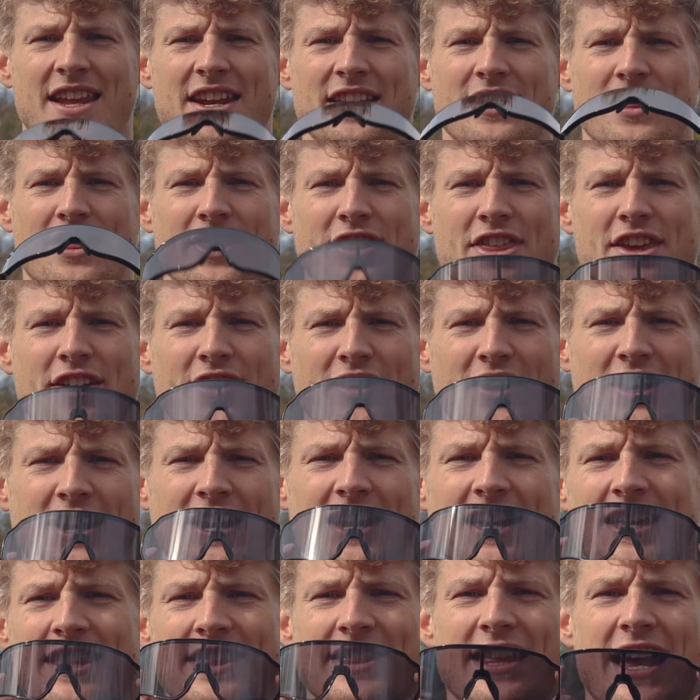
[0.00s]
that in
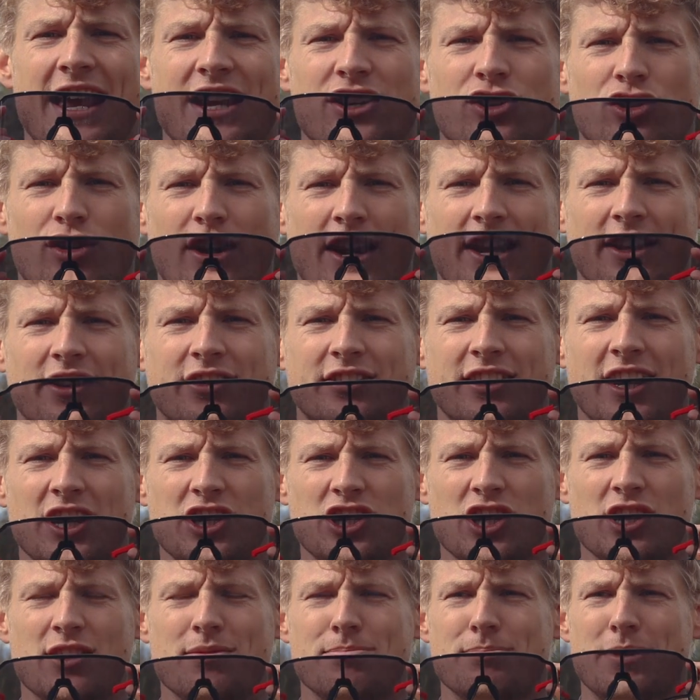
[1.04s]
theory, they
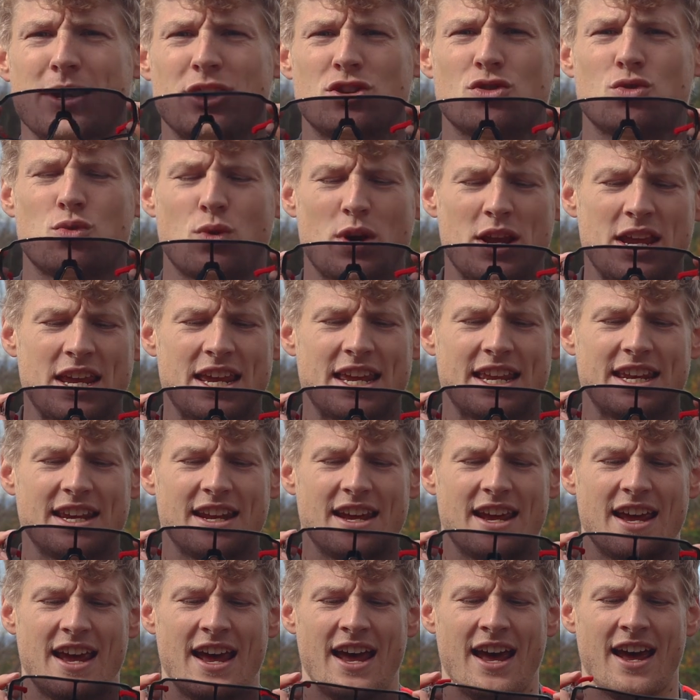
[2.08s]
transition
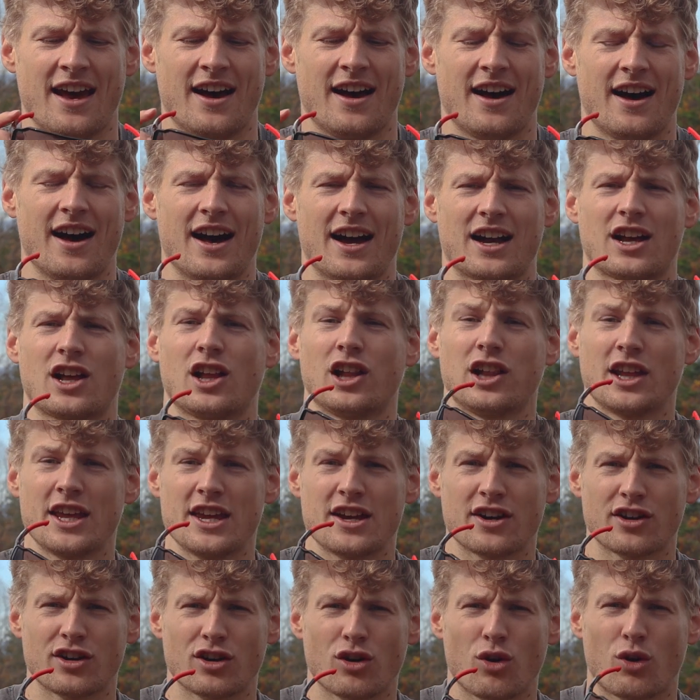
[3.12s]
between
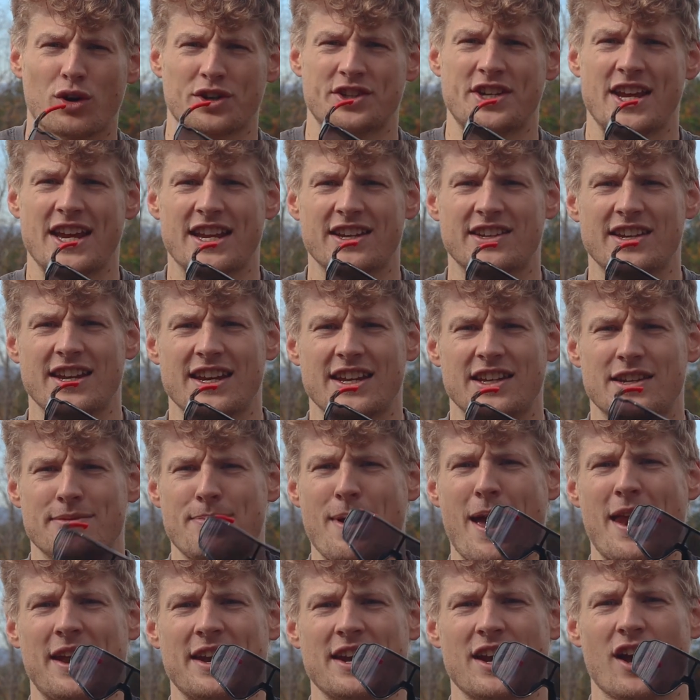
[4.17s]
clear or tinted
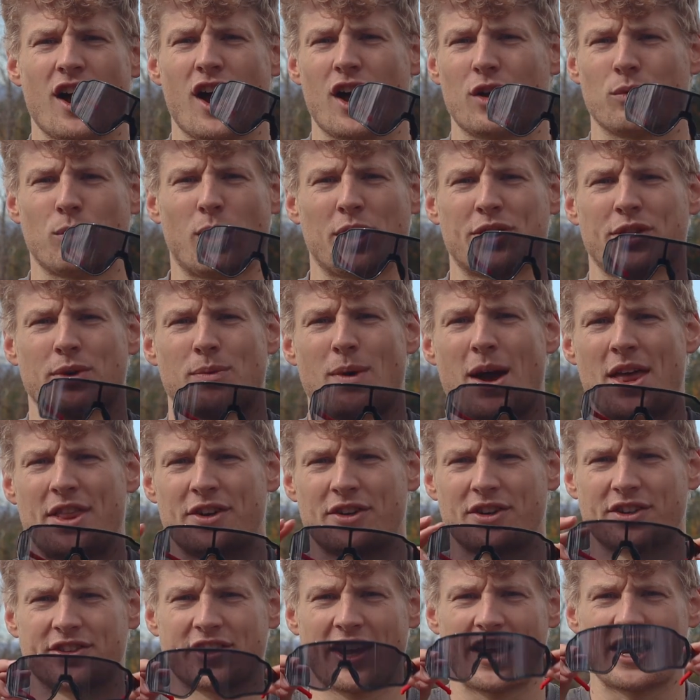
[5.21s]
depending on what the
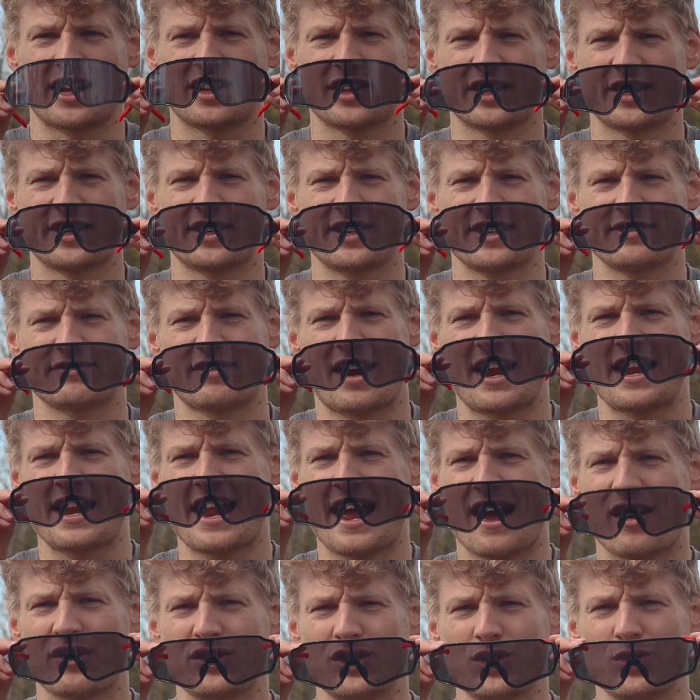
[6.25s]
weather is like. Clear right
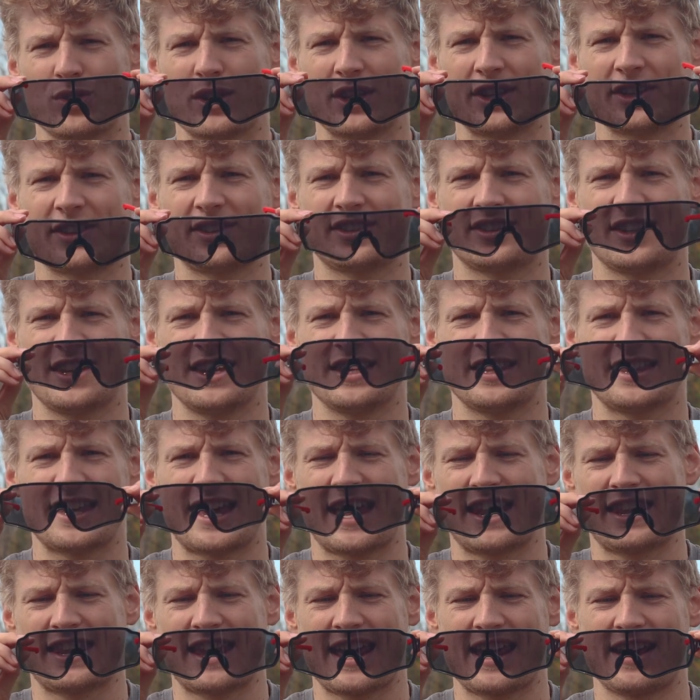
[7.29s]
now, you can see
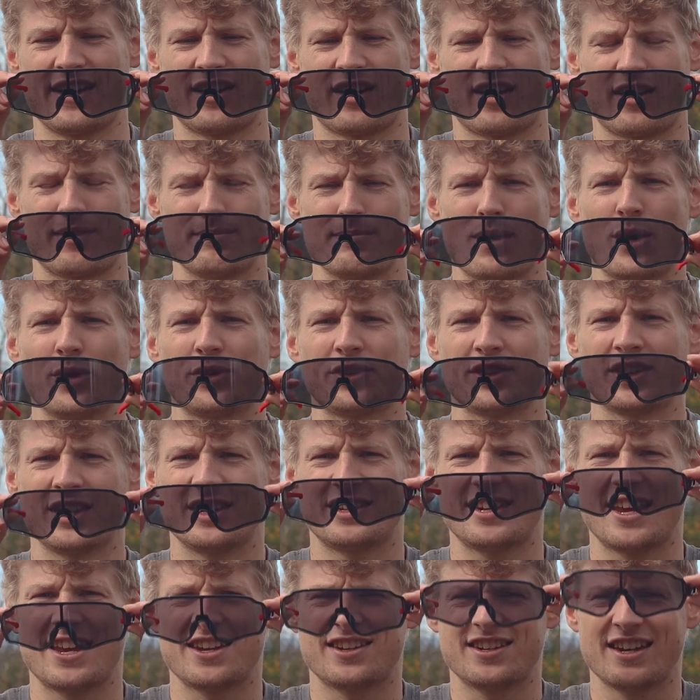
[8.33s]
that they are
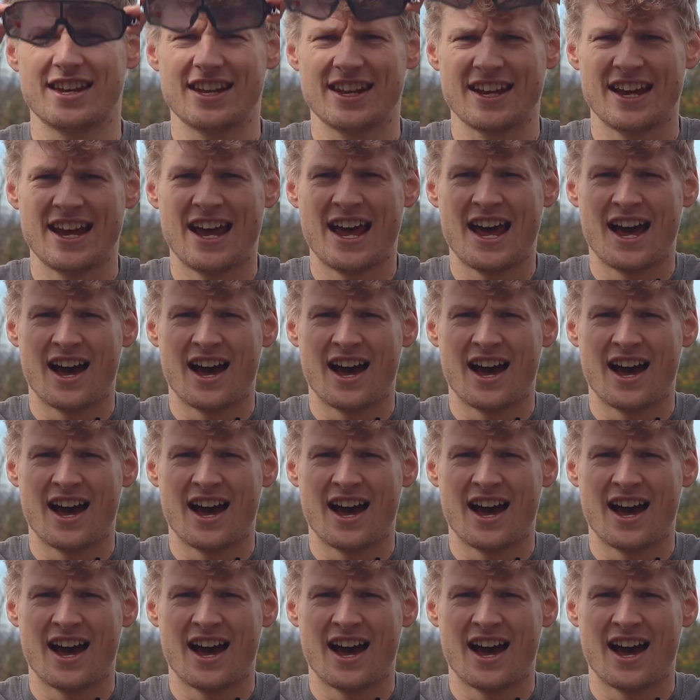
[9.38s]
mostly tinted